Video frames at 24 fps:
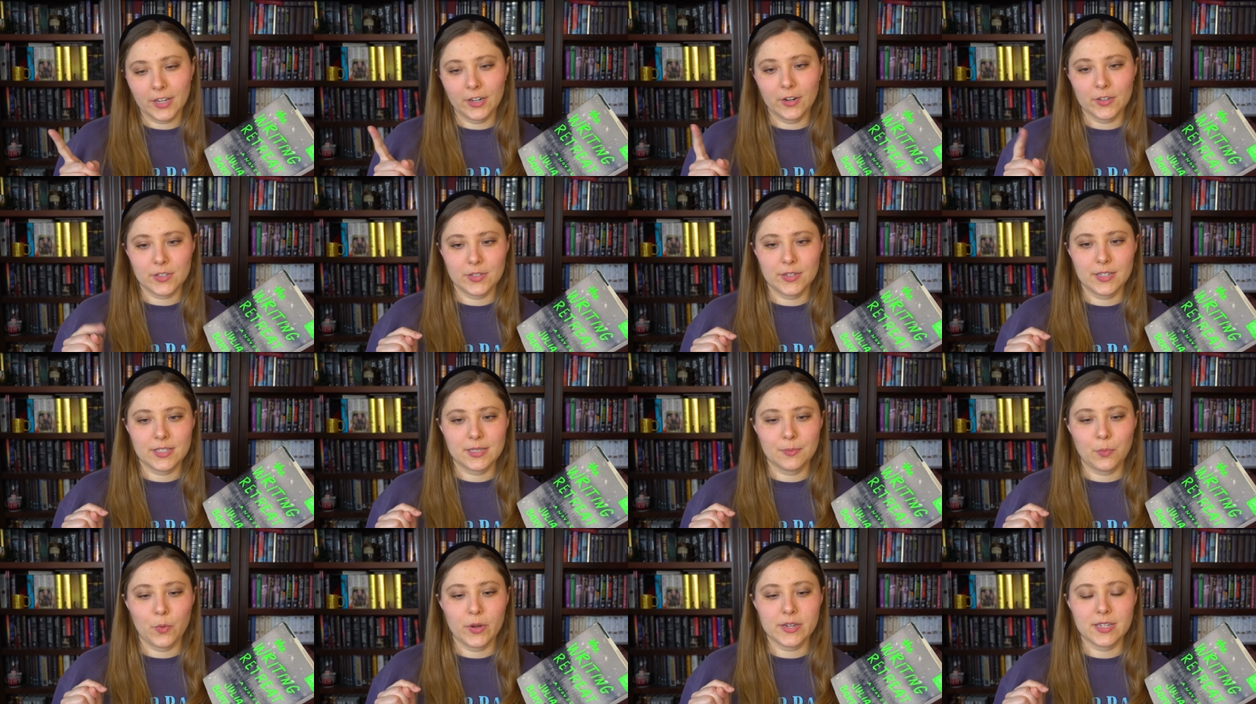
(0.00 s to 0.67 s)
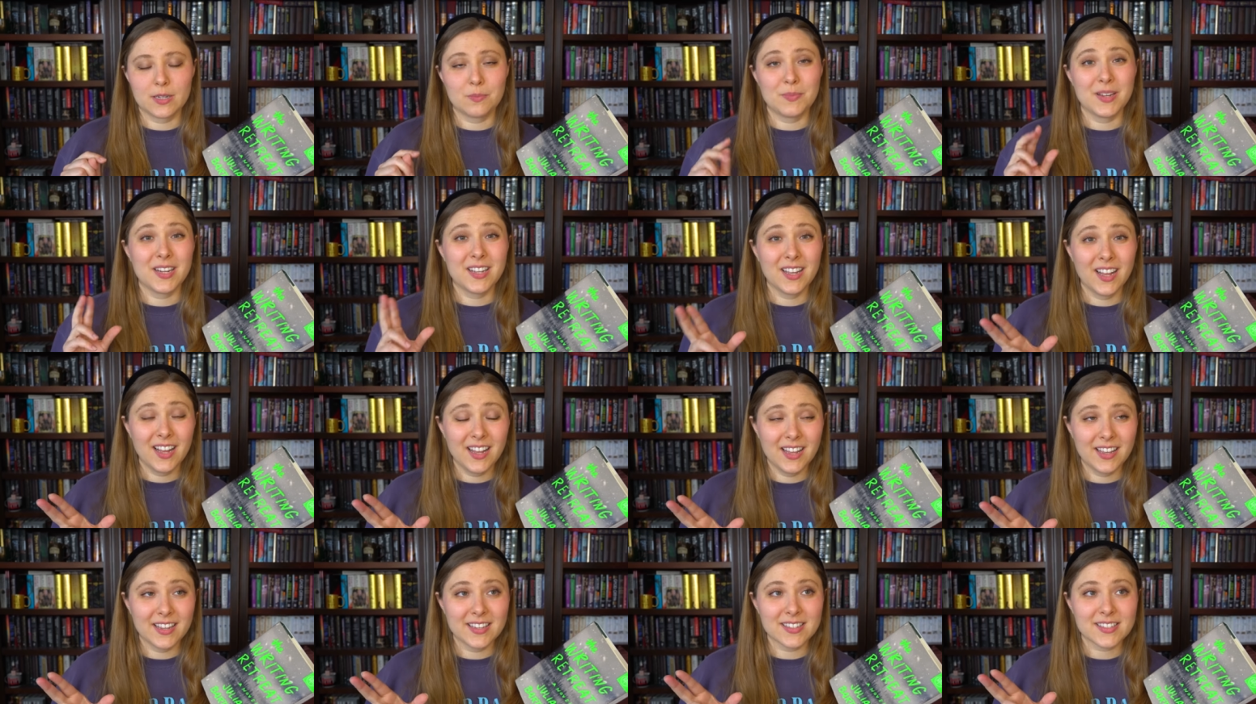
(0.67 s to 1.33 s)
and also disappointed
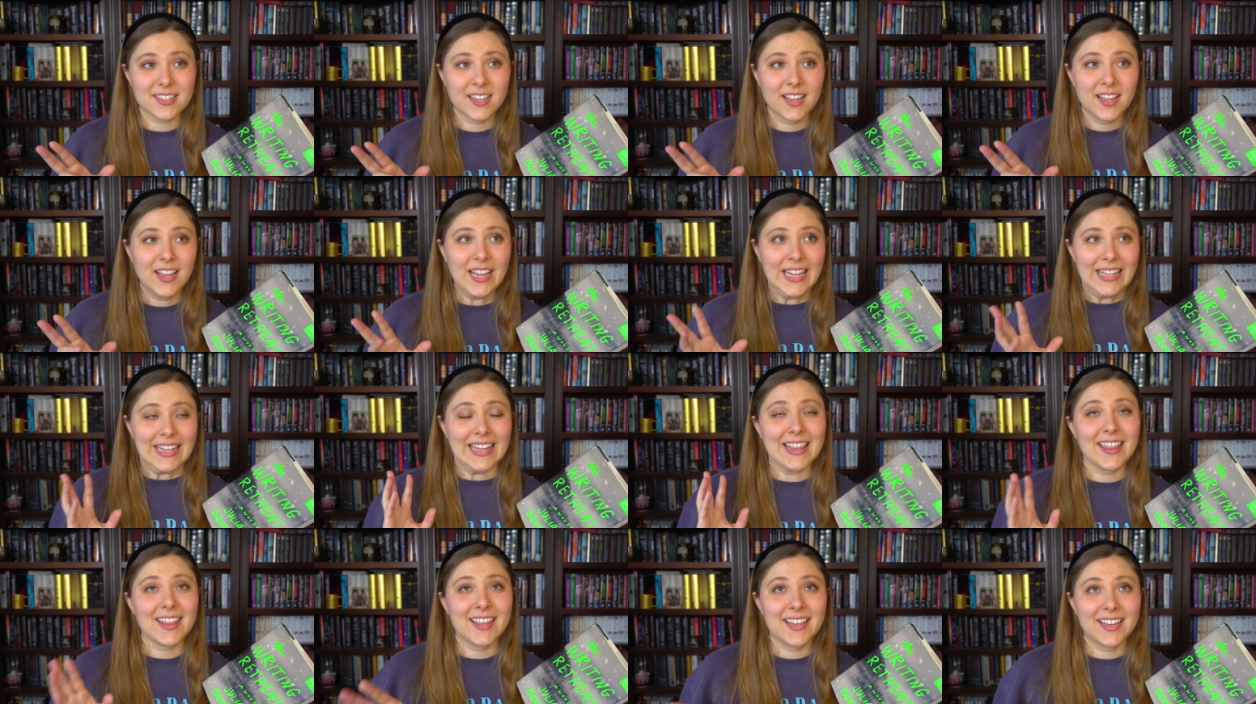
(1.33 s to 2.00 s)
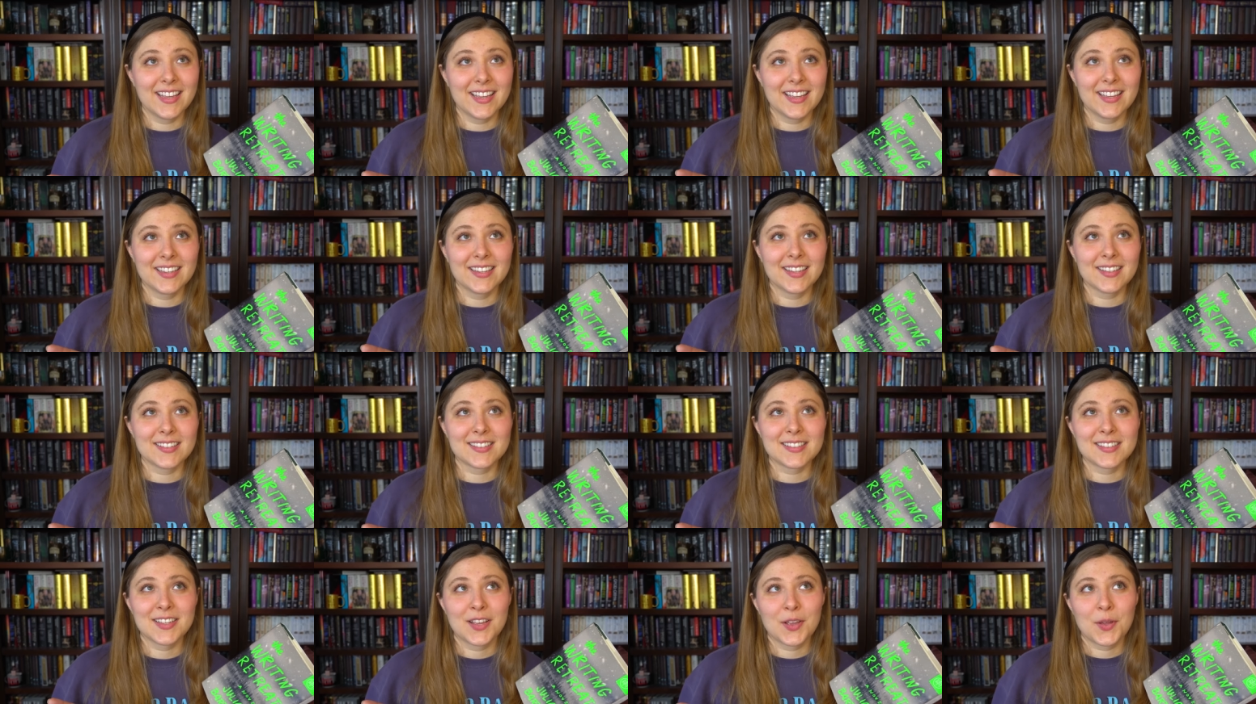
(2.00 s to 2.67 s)
because the thing
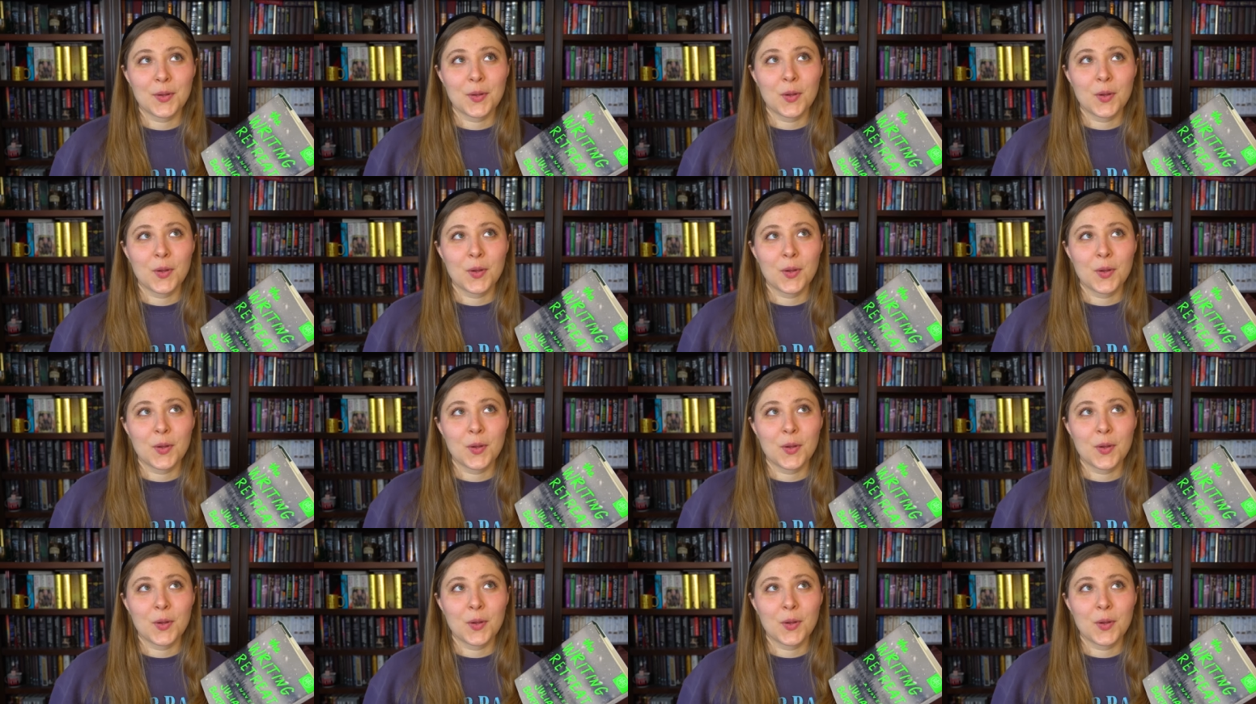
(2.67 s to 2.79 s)
is